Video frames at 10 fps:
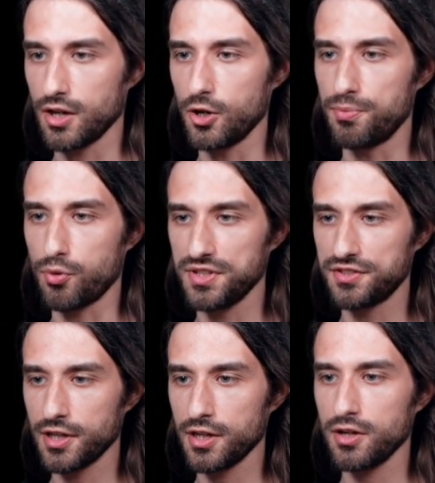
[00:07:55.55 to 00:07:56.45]
a
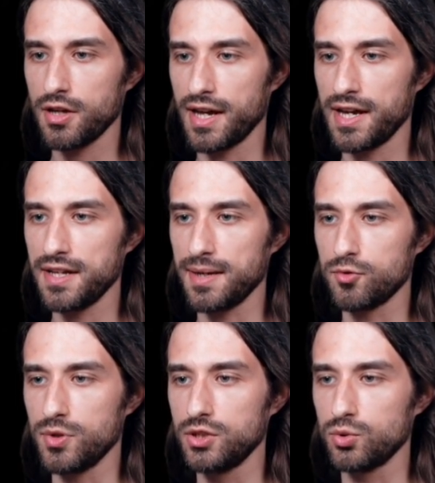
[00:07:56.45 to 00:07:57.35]
printer and I'm
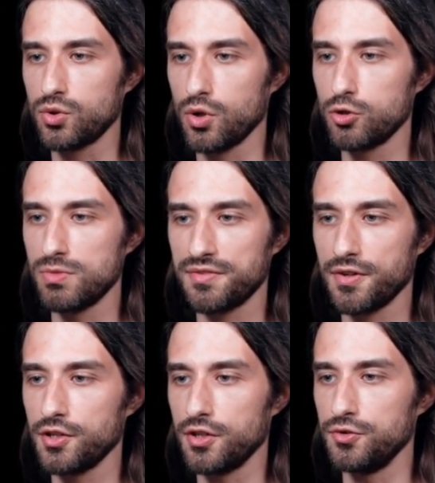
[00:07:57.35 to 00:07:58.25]
going to call the method